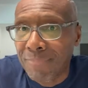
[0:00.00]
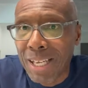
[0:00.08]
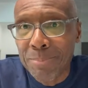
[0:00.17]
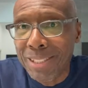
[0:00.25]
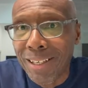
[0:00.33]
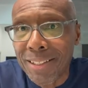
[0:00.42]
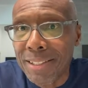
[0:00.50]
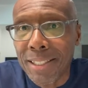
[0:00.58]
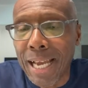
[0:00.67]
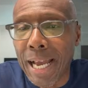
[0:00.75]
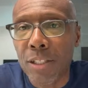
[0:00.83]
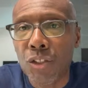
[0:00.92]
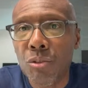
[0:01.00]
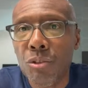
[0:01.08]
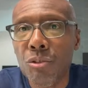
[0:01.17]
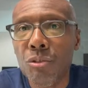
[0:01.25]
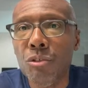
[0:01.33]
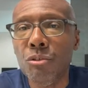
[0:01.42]
I'm telling you guys, you
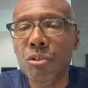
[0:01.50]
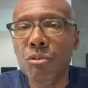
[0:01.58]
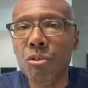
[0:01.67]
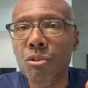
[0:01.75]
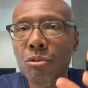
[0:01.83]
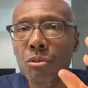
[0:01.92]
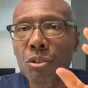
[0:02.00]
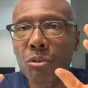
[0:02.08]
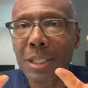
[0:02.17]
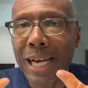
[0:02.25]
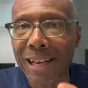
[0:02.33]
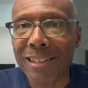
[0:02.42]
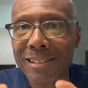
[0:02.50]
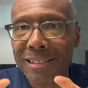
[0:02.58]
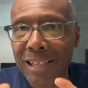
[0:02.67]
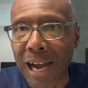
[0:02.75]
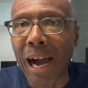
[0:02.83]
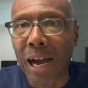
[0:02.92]
you you you you you gotta
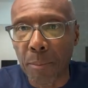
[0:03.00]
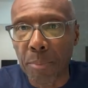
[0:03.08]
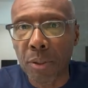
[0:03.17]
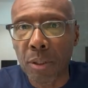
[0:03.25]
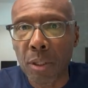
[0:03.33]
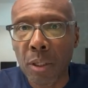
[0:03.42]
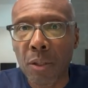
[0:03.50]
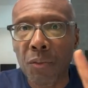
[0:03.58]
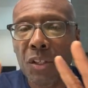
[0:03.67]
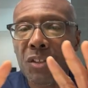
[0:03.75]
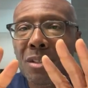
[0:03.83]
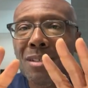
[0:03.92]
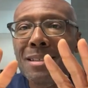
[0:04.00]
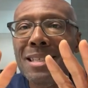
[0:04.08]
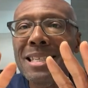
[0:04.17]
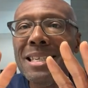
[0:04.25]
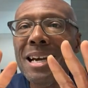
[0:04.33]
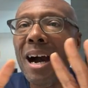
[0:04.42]
stop this
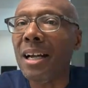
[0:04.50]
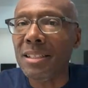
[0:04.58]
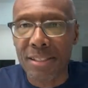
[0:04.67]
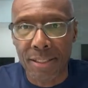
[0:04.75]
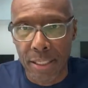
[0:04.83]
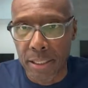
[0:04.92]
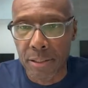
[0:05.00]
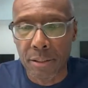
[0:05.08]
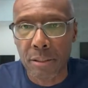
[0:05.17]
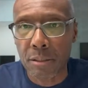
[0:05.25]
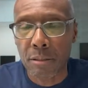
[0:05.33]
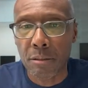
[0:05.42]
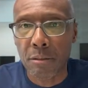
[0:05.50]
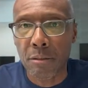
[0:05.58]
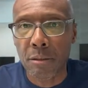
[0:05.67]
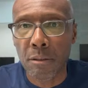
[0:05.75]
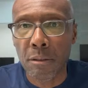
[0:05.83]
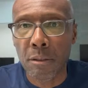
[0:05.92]
nonsense.
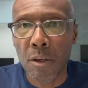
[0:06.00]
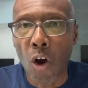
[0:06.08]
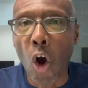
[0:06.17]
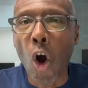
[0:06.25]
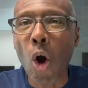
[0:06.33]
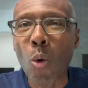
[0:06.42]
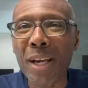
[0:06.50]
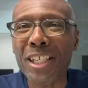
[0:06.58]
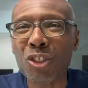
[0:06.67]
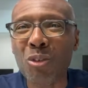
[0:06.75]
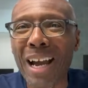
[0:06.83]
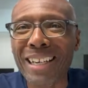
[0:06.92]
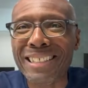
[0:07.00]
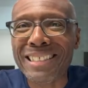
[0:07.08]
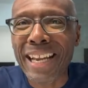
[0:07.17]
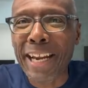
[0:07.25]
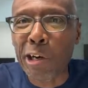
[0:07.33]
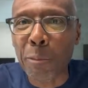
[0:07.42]
Always trying to
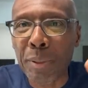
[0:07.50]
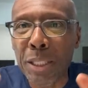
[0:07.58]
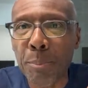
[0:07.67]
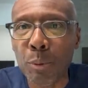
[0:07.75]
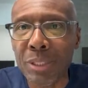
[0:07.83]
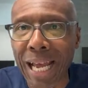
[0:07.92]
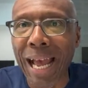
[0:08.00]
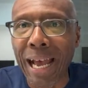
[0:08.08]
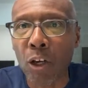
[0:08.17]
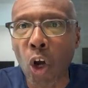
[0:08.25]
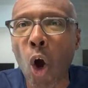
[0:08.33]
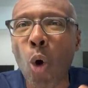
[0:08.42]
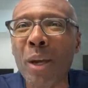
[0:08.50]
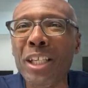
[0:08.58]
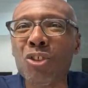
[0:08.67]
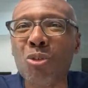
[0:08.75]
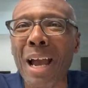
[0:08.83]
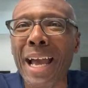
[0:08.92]
tear people down,
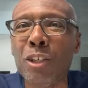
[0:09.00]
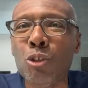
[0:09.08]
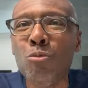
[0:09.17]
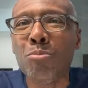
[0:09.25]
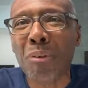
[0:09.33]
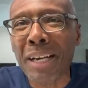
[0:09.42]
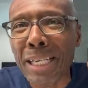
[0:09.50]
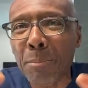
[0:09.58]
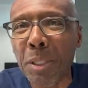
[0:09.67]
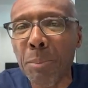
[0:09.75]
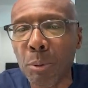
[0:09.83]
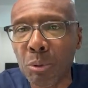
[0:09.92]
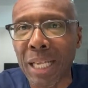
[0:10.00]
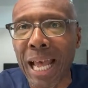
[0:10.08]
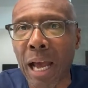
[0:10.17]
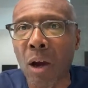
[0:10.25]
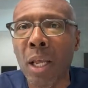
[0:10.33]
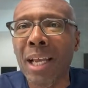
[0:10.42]
always trying to bring people
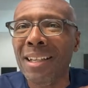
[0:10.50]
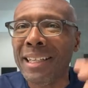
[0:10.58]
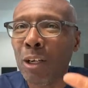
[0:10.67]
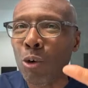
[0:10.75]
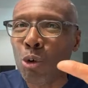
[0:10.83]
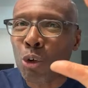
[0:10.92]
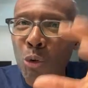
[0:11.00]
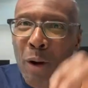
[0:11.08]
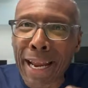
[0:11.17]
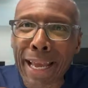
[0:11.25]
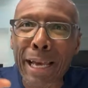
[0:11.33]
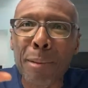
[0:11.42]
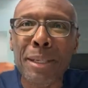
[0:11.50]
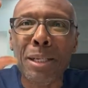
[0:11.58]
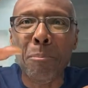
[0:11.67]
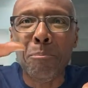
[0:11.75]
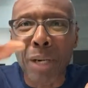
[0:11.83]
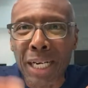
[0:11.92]
down. That old crab in
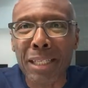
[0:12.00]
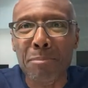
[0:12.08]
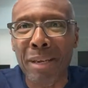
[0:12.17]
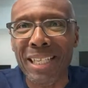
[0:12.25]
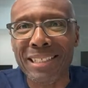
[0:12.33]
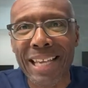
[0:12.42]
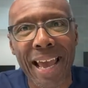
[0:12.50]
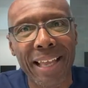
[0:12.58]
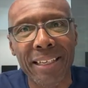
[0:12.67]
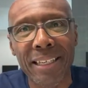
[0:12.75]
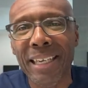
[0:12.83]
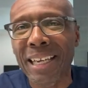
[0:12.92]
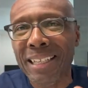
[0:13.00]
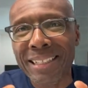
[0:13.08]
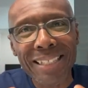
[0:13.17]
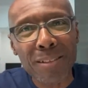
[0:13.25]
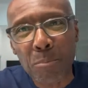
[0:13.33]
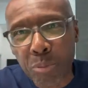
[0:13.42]
a bucket mentality.
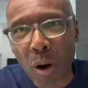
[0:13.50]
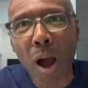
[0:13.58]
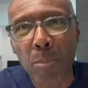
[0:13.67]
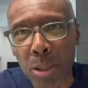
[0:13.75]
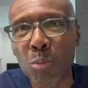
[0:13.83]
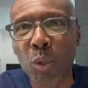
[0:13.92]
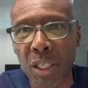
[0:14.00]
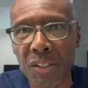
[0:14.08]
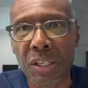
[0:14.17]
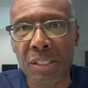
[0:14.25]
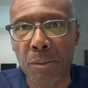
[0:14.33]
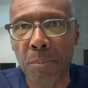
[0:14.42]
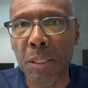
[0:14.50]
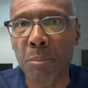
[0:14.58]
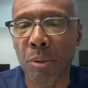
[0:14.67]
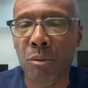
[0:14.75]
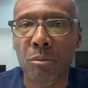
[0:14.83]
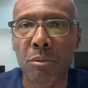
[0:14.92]
That's a problem with us as a people.